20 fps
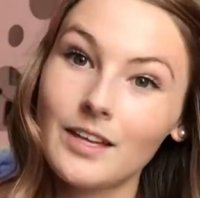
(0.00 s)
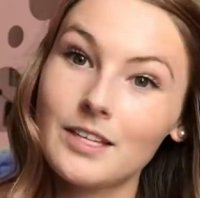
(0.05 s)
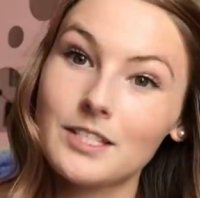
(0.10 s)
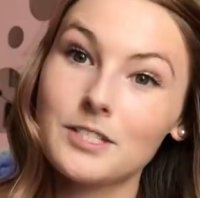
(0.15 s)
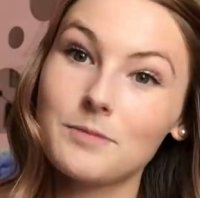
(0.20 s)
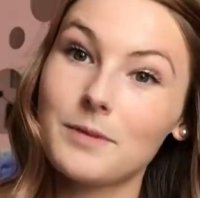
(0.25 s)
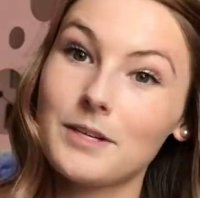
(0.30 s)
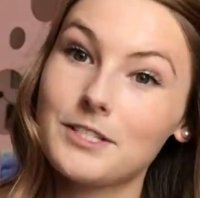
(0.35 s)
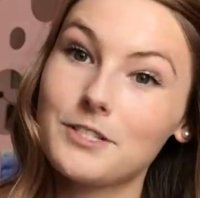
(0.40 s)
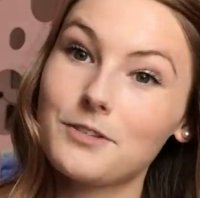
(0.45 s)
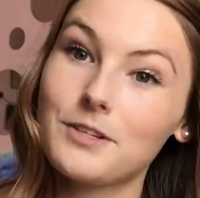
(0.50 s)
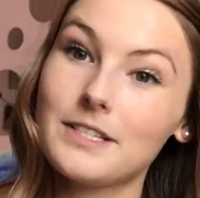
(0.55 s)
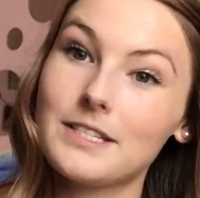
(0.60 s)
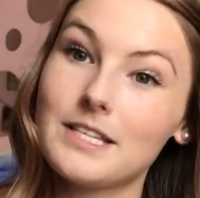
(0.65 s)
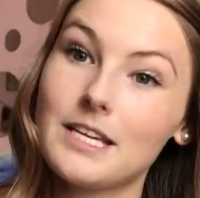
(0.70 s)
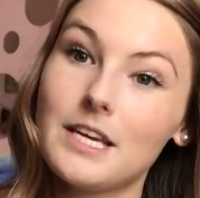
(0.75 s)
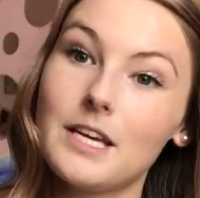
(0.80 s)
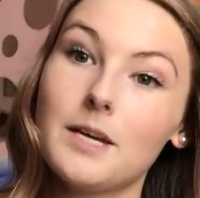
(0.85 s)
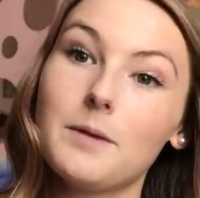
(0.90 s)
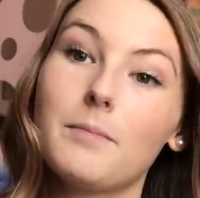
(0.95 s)
Semester at
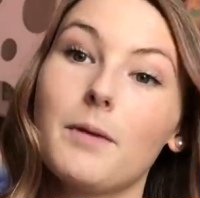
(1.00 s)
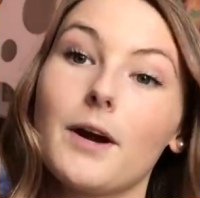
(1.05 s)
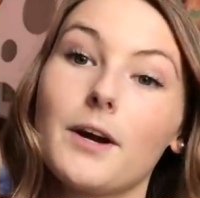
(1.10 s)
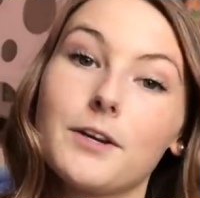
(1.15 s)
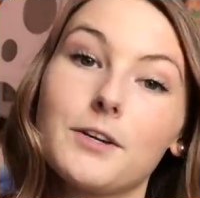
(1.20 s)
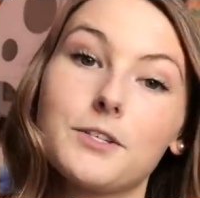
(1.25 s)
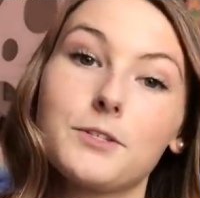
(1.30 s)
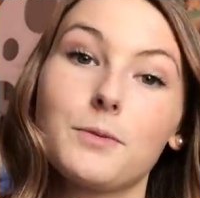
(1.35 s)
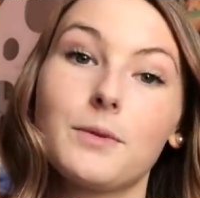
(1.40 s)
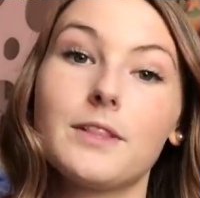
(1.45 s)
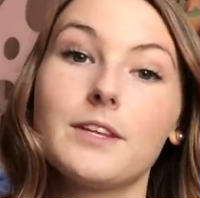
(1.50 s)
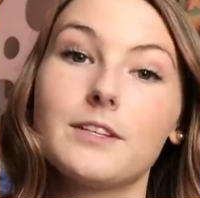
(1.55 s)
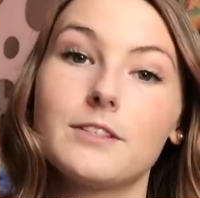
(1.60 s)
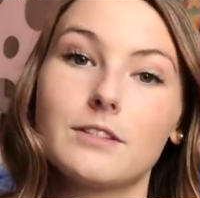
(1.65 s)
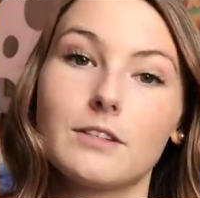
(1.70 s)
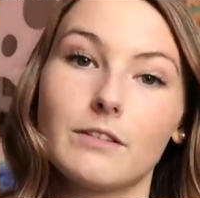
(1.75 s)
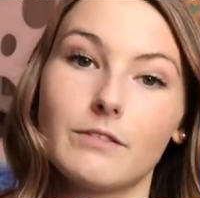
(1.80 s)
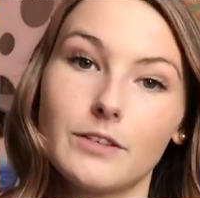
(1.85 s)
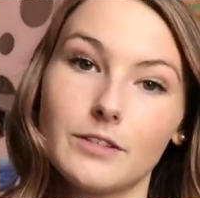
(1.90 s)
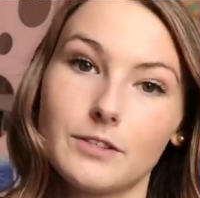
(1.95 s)
Sea partners with this
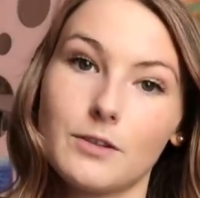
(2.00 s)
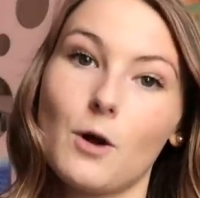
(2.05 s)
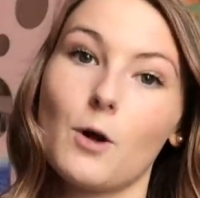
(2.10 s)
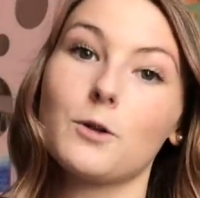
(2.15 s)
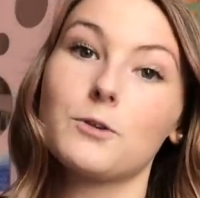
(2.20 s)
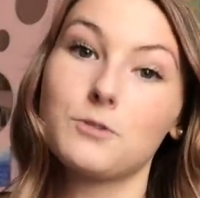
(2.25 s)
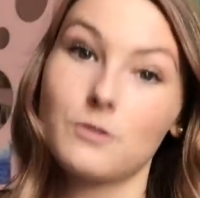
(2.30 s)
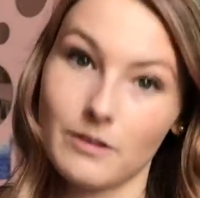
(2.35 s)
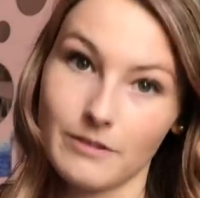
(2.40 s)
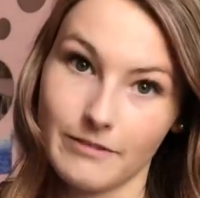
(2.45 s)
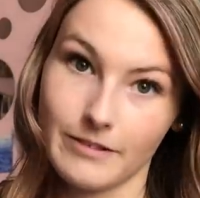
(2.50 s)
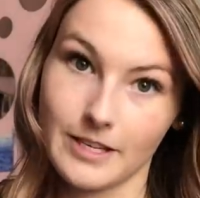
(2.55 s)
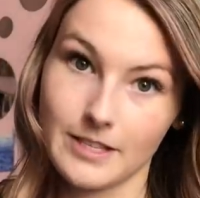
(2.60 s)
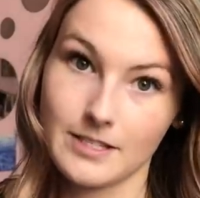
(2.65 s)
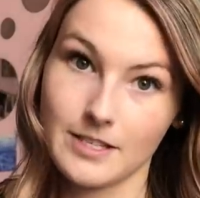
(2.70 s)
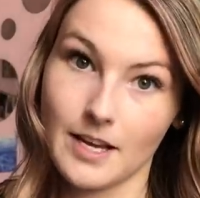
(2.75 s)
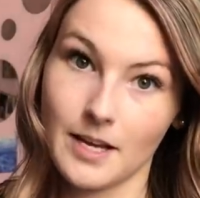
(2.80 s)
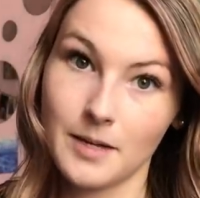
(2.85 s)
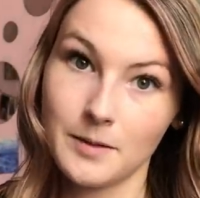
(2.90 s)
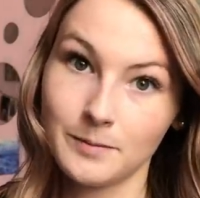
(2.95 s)
service called
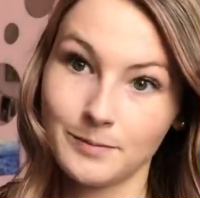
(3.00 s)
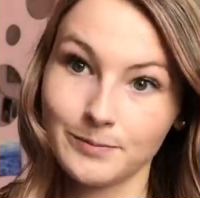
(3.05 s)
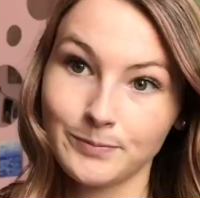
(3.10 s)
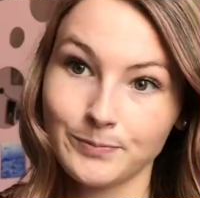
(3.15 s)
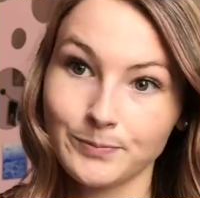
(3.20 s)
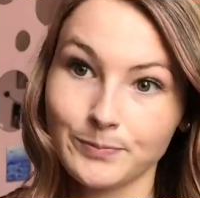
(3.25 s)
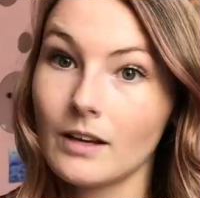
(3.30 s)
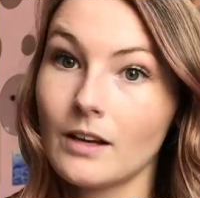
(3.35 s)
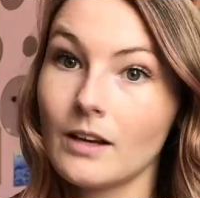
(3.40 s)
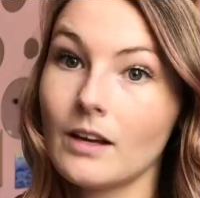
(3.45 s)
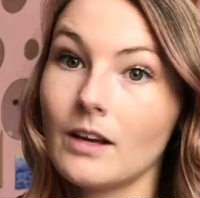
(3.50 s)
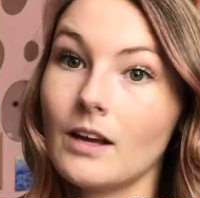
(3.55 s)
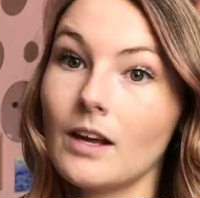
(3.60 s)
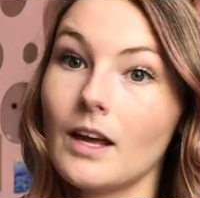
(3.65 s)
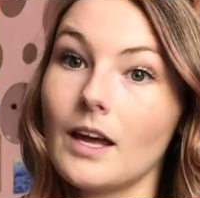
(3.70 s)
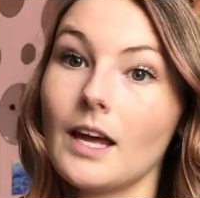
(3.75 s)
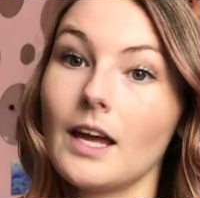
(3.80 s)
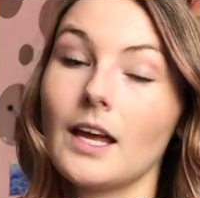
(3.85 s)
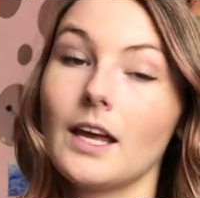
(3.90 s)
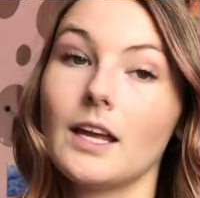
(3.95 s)
Travisa,
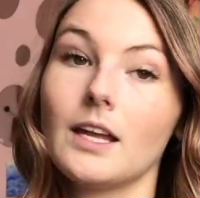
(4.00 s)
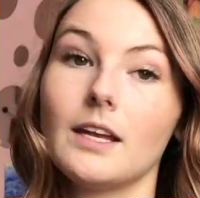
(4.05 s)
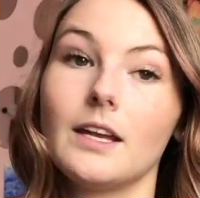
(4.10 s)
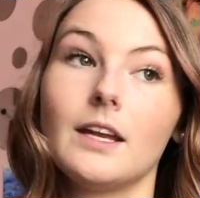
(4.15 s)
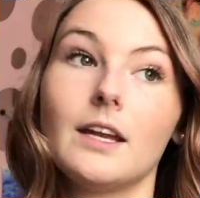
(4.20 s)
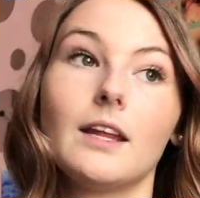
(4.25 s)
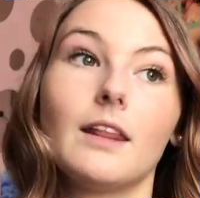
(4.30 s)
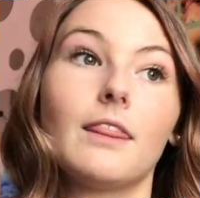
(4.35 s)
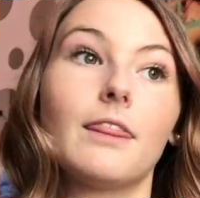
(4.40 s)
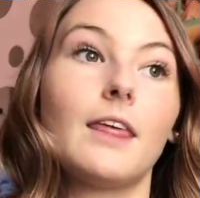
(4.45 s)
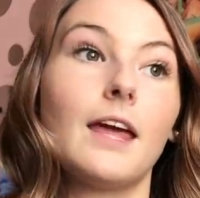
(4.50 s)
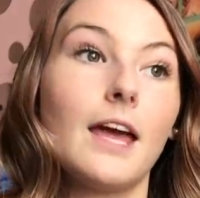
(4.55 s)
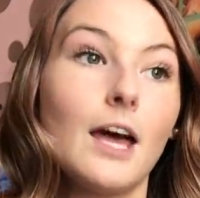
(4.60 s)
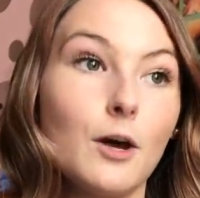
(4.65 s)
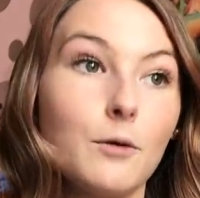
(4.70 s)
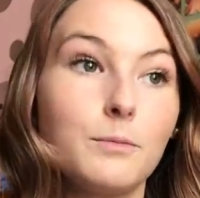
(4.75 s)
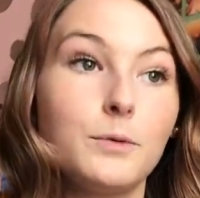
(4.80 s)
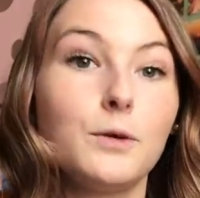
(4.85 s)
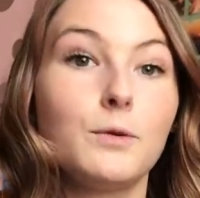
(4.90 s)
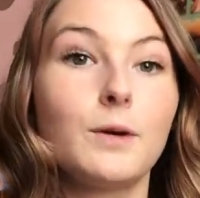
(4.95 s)
and they
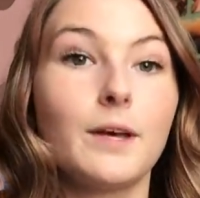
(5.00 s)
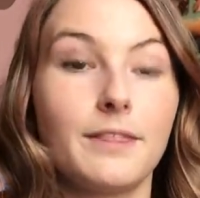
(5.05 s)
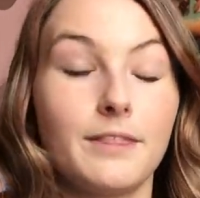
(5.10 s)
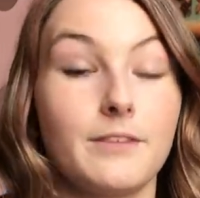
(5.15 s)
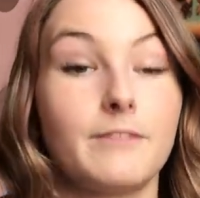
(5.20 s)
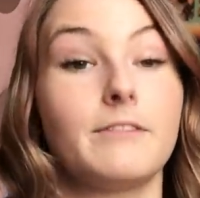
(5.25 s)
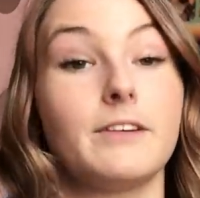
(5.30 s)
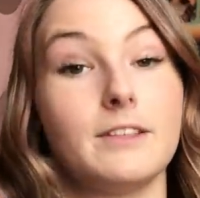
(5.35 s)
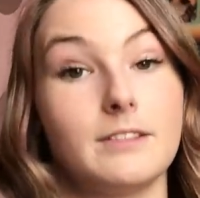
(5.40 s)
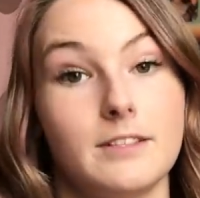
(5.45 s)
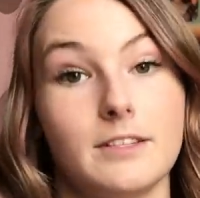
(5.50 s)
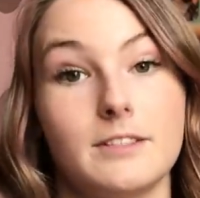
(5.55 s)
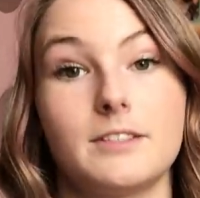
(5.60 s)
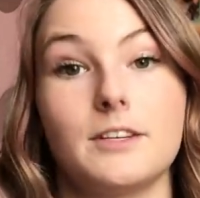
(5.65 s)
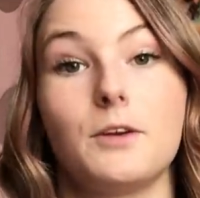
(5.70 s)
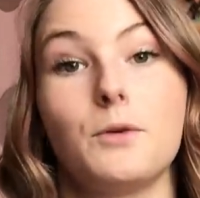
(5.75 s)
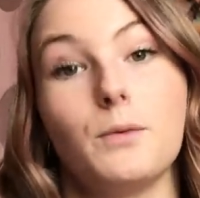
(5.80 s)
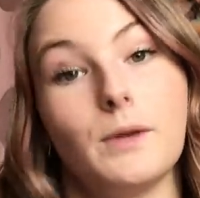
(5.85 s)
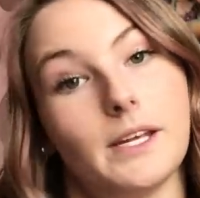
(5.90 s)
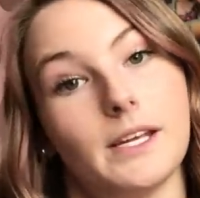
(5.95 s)
help you get the visas
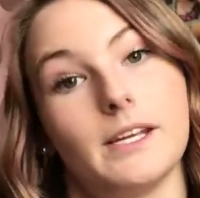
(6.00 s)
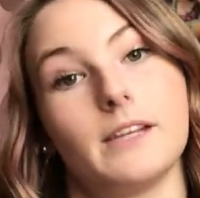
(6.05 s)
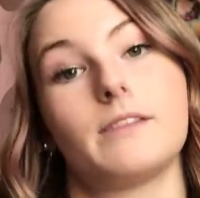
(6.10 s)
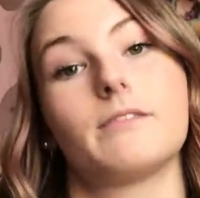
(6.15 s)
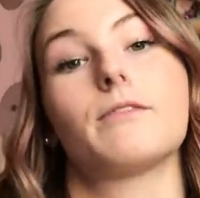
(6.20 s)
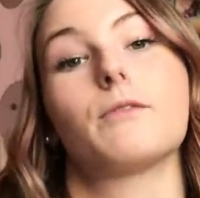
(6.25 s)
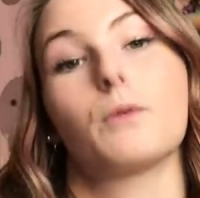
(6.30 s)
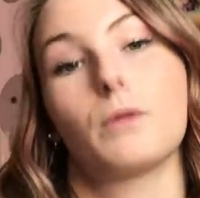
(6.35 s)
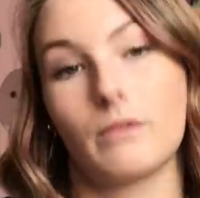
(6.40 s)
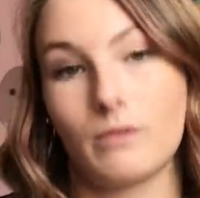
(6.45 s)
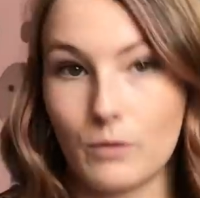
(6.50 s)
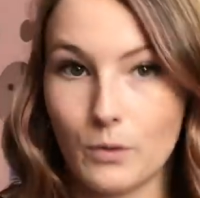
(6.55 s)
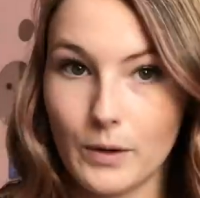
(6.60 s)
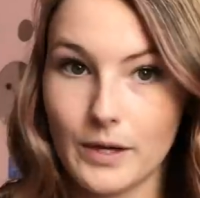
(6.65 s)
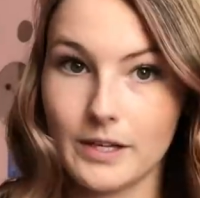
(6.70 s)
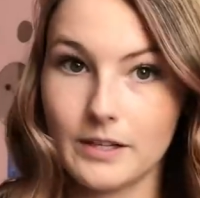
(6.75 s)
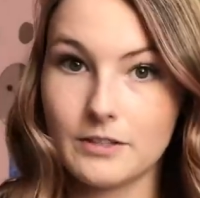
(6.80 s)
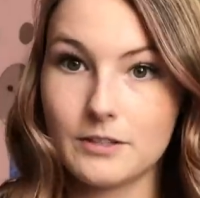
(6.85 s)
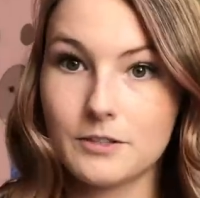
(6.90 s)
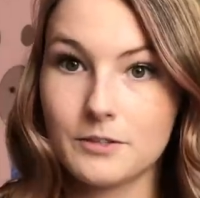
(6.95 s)
you need for the
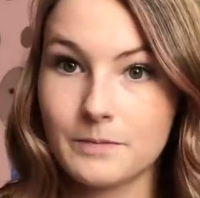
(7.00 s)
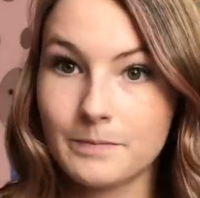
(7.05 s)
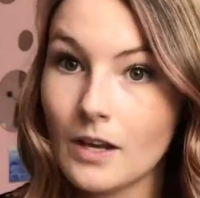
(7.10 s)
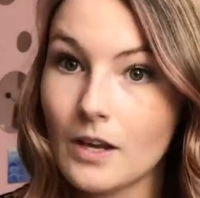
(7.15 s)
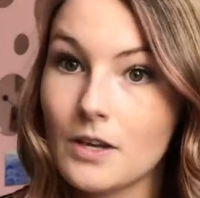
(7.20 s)
voyage.